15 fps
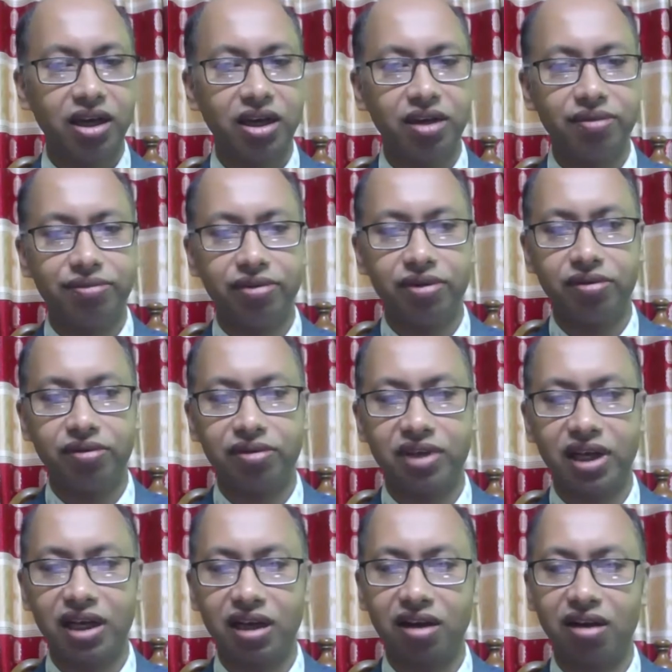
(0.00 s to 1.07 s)
if you
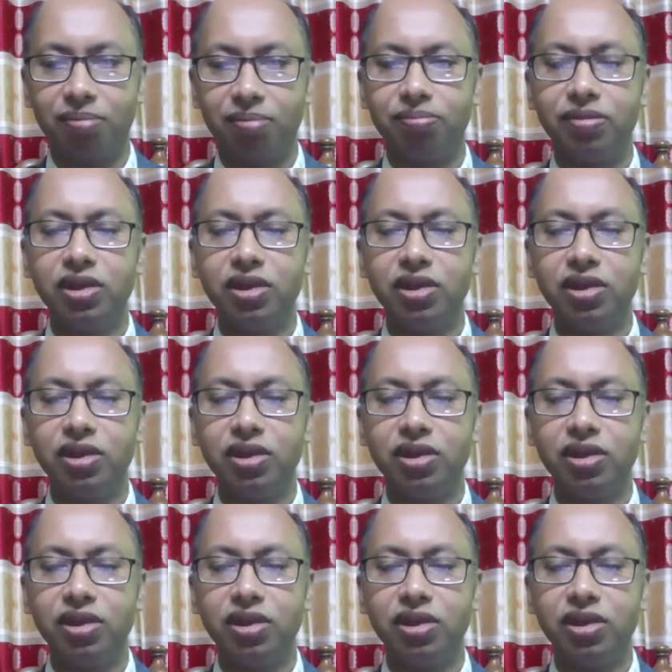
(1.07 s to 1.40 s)
think of